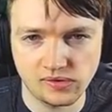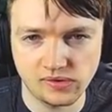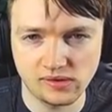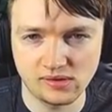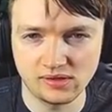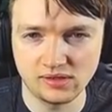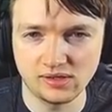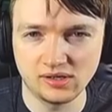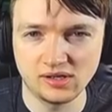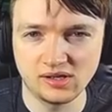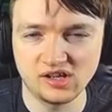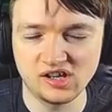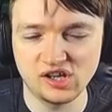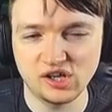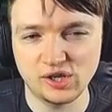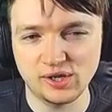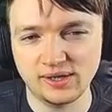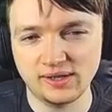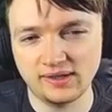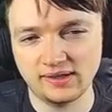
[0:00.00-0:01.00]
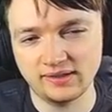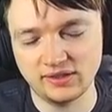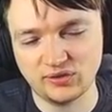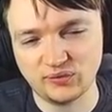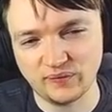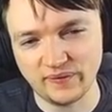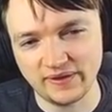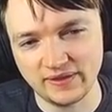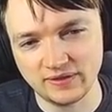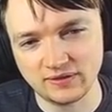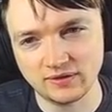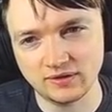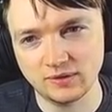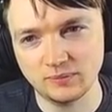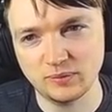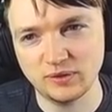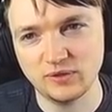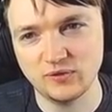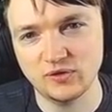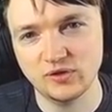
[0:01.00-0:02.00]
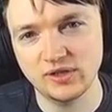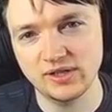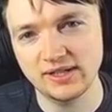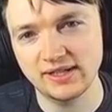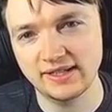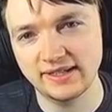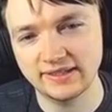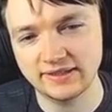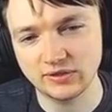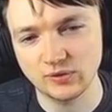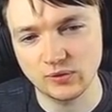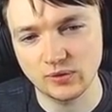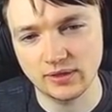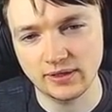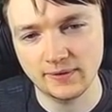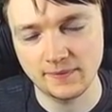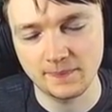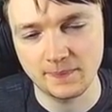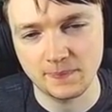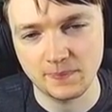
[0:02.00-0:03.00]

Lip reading: Oh, this fight's gonna be really sore.